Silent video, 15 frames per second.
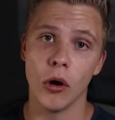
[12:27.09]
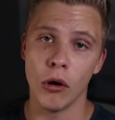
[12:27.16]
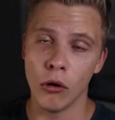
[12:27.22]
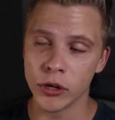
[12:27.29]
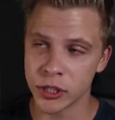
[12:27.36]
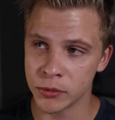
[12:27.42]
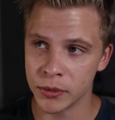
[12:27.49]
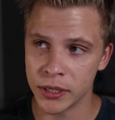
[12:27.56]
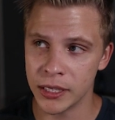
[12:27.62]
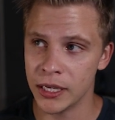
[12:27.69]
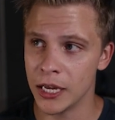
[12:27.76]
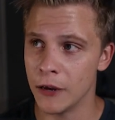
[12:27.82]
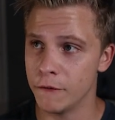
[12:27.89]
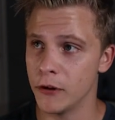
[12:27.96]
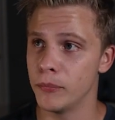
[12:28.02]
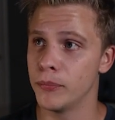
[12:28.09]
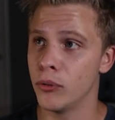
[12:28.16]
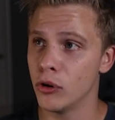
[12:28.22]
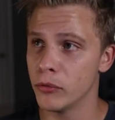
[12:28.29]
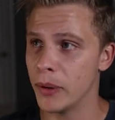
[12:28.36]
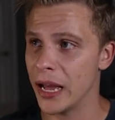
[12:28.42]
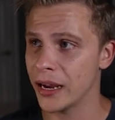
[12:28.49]
Ultimately, if it
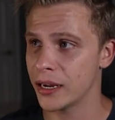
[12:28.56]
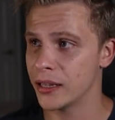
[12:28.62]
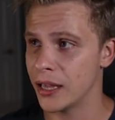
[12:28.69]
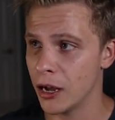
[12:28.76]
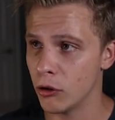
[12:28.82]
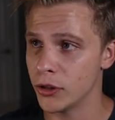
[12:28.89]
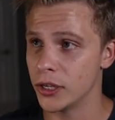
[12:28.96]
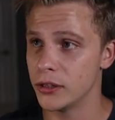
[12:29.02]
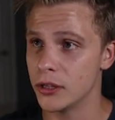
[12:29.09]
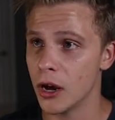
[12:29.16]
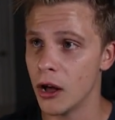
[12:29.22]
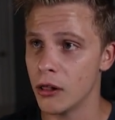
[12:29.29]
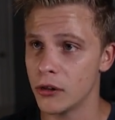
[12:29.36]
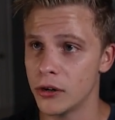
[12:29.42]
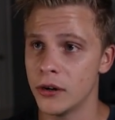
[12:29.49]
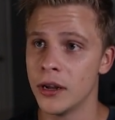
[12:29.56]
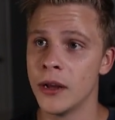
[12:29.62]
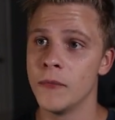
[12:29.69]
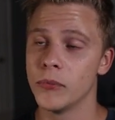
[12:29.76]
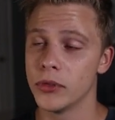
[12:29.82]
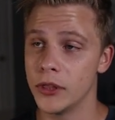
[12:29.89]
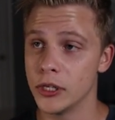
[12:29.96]
pulled back and held $1,
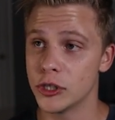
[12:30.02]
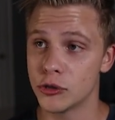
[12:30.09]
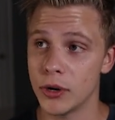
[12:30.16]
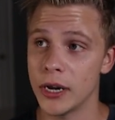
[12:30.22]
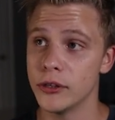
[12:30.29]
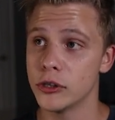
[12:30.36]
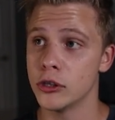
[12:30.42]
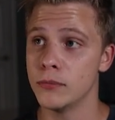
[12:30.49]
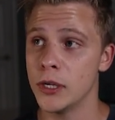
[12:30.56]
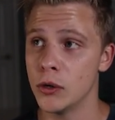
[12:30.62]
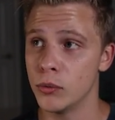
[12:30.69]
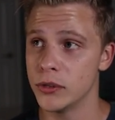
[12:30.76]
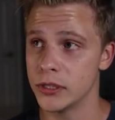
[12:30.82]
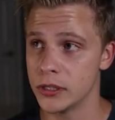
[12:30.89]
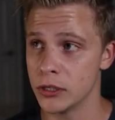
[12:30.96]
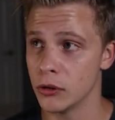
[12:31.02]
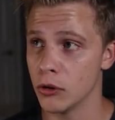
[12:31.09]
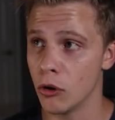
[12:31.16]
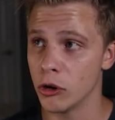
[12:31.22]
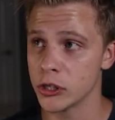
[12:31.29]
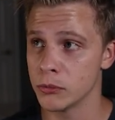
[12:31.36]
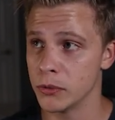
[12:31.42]
the trend to me was still
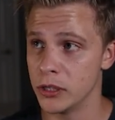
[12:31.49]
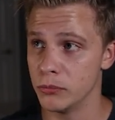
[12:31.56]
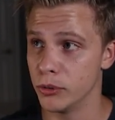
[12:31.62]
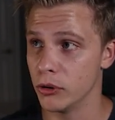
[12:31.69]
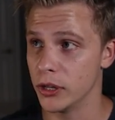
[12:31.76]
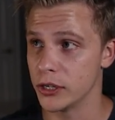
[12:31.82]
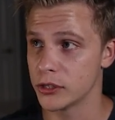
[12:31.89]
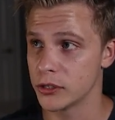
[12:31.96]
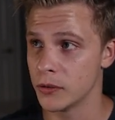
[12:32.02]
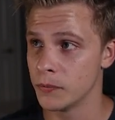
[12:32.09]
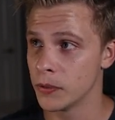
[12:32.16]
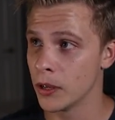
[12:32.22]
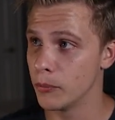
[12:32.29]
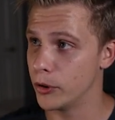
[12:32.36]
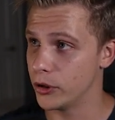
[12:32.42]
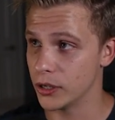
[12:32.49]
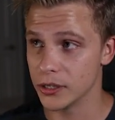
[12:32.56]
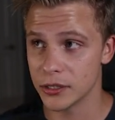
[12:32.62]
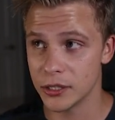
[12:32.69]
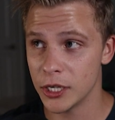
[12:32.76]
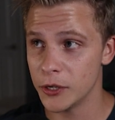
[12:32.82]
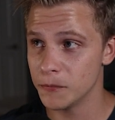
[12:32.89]
ultimately bullish. But you can
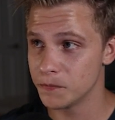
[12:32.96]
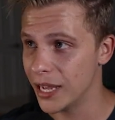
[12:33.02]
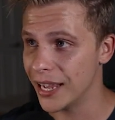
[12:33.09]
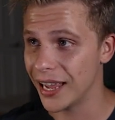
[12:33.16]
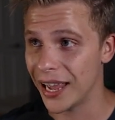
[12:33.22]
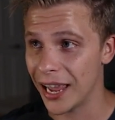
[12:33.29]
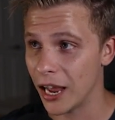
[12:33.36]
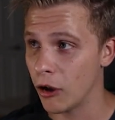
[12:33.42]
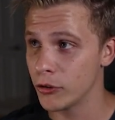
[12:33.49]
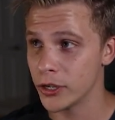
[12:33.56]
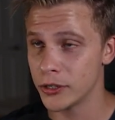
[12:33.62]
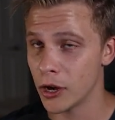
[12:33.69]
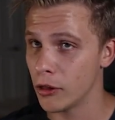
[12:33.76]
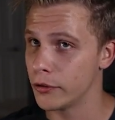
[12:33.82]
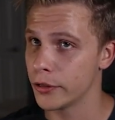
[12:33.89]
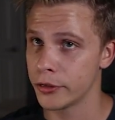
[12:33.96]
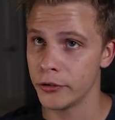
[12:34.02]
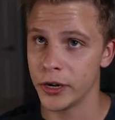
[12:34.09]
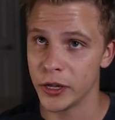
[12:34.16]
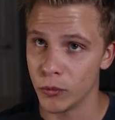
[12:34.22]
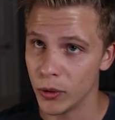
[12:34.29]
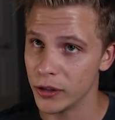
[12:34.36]
see it held
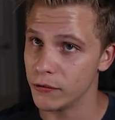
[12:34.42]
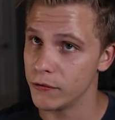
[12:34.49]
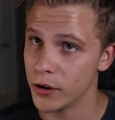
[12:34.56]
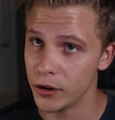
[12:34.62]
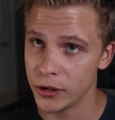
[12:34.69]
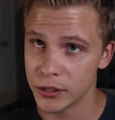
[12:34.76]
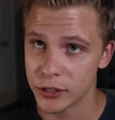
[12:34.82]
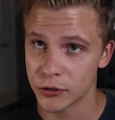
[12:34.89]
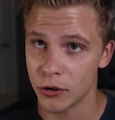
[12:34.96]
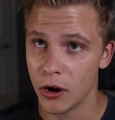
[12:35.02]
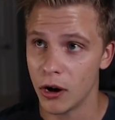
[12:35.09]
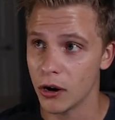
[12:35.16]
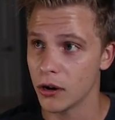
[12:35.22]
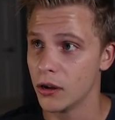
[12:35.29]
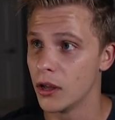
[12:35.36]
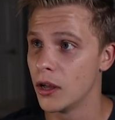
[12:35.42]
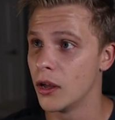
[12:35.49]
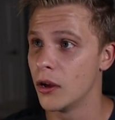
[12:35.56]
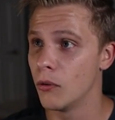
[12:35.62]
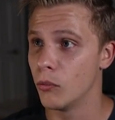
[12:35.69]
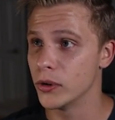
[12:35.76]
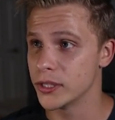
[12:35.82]
$1.31 very strong.
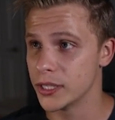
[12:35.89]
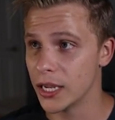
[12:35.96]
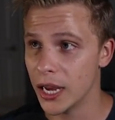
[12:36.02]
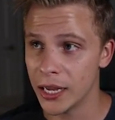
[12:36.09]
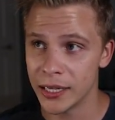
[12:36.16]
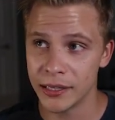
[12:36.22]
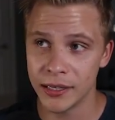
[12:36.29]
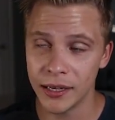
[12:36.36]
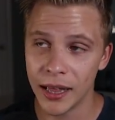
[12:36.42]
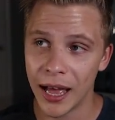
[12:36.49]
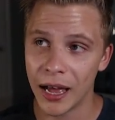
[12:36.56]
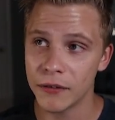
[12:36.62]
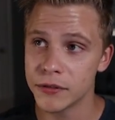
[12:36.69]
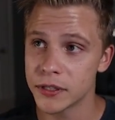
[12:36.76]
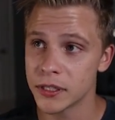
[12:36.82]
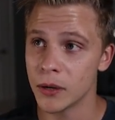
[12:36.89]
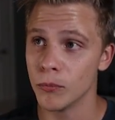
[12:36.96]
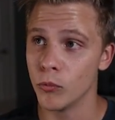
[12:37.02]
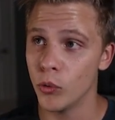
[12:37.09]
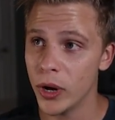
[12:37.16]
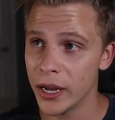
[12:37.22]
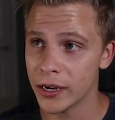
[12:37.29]
Once again, it did have
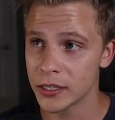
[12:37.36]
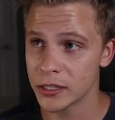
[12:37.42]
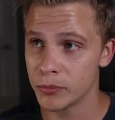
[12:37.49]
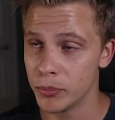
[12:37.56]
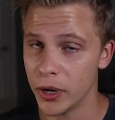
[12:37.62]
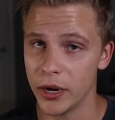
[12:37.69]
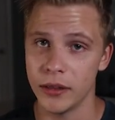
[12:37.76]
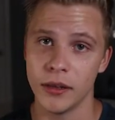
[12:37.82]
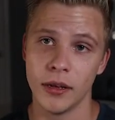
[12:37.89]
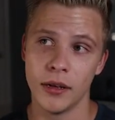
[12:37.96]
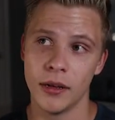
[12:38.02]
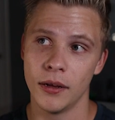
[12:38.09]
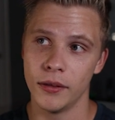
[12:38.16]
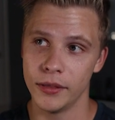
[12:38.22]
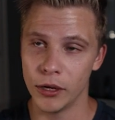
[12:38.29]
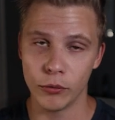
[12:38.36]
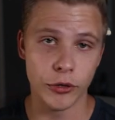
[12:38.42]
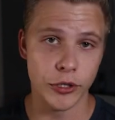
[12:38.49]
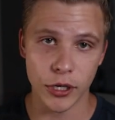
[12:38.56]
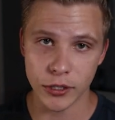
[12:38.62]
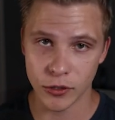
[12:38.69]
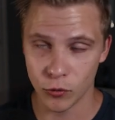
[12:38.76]
some wicks, but they were
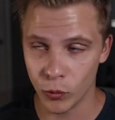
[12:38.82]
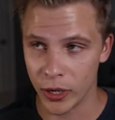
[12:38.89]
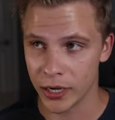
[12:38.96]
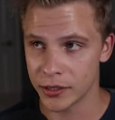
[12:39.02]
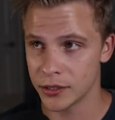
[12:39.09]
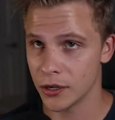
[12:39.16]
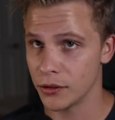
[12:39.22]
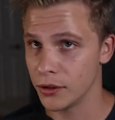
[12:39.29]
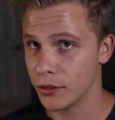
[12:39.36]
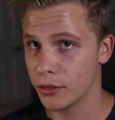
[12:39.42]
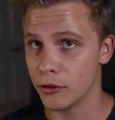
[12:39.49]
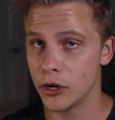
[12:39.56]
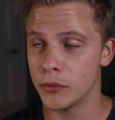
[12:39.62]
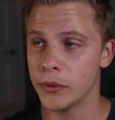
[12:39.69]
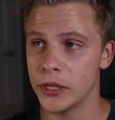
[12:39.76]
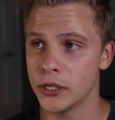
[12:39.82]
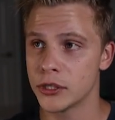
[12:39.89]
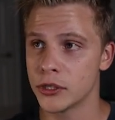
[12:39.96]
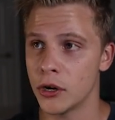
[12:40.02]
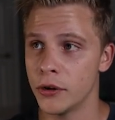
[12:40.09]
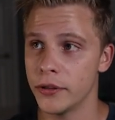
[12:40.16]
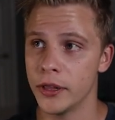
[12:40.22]
just wicks. On the 30-minute
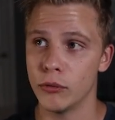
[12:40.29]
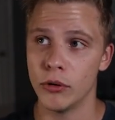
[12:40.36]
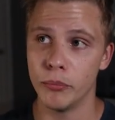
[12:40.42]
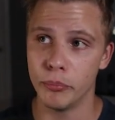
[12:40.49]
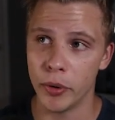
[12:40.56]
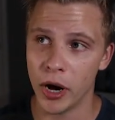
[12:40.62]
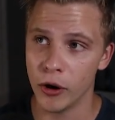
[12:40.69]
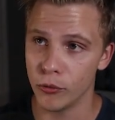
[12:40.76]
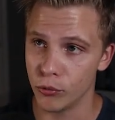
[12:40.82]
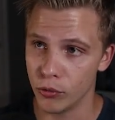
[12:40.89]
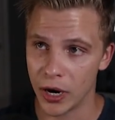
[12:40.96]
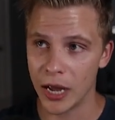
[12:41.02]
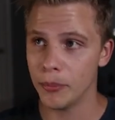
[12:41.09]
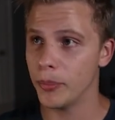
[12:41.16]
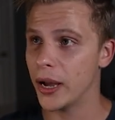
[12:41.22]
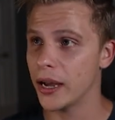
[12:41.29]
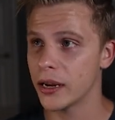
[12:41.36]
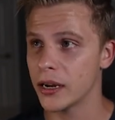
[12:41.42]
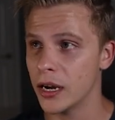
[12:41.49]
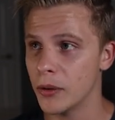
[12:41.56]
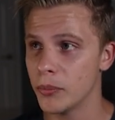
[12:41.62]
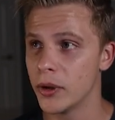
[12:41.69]
chart, they were bought right
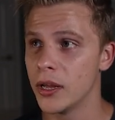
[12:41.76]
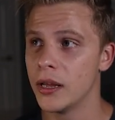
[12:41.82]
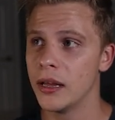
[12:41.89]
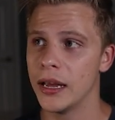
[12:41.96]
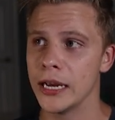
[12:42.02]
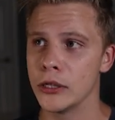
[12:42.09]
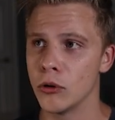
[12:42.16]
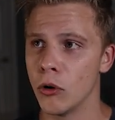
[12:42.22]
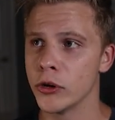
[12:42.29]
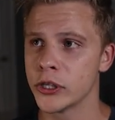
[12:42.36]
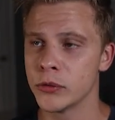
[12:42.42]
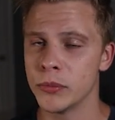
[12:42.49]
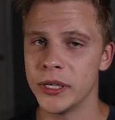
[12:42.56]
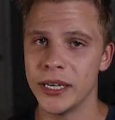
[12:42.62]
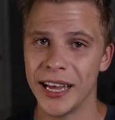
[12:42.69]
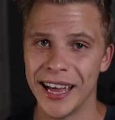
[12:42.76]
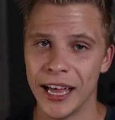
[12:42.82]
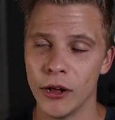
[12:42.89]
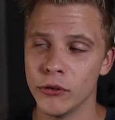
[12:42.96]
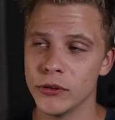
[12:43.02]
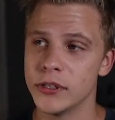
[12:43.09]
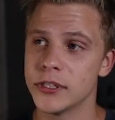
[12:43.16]
back up and ultimately
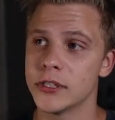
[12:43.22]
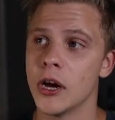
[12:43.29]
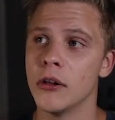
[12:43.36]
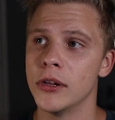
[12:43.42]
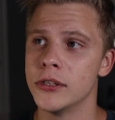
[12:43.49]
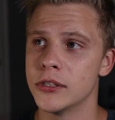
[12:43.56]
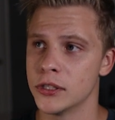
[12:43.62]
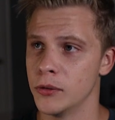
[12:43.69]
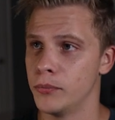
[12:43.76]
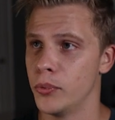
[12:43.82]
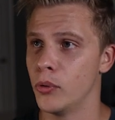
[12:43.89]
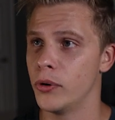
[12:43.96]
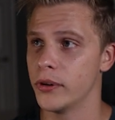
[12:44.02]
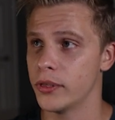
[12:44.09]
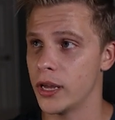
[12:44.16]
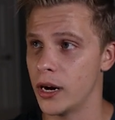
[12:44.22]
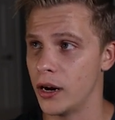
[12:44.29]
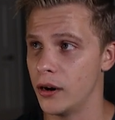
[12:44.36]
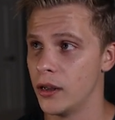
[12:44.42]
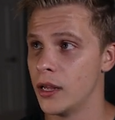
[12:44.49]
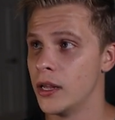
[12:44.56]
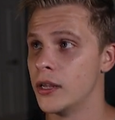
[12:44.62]
held solid support
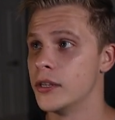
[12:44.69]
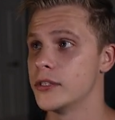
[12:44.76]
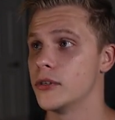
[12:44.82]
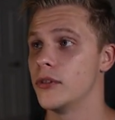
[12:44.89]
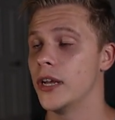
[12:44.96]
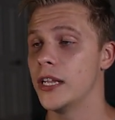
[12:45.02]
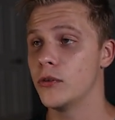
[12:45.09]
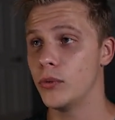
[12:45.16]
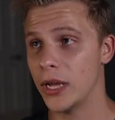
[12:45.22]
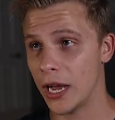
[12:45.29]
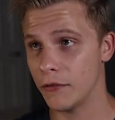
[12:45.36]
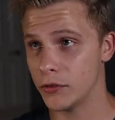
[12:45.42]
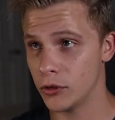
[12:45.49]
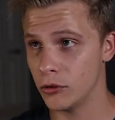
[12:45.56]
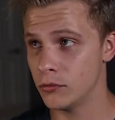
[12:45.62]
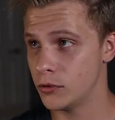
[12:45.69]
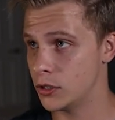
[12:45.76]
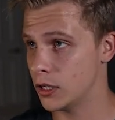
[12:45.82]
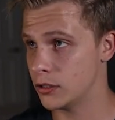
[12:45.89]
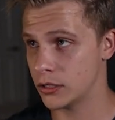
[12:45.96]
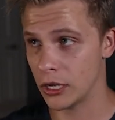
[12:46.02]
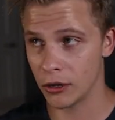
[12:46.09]
there. So then we have to
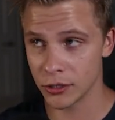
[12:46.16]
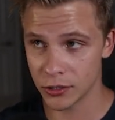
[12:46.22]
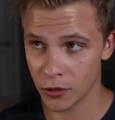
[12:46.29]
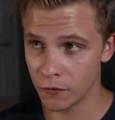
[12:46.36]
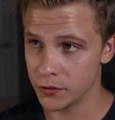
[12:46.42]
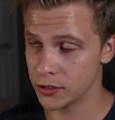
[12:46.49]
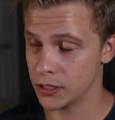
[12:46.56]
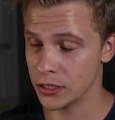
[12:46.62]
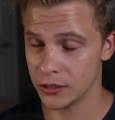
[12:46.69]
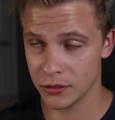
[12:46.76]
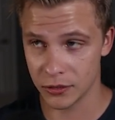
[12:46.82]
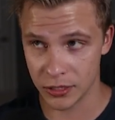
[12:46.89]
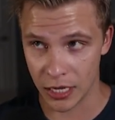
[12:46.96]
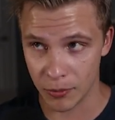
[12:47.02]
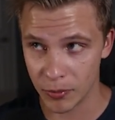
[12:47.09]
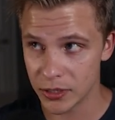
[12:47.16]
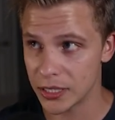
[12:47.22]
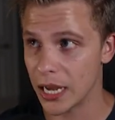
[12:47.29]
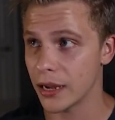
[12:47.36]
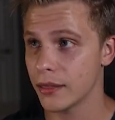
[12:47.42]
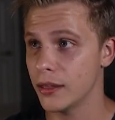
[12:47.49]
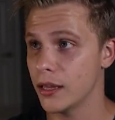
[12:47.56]
just tell ourselves the same
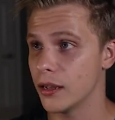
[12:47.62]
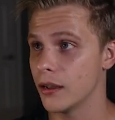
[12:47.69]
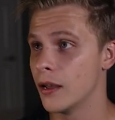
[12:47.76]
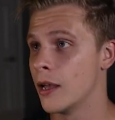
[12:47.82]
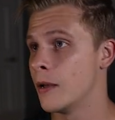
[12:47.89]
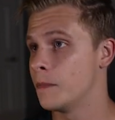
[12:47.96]
exact thing.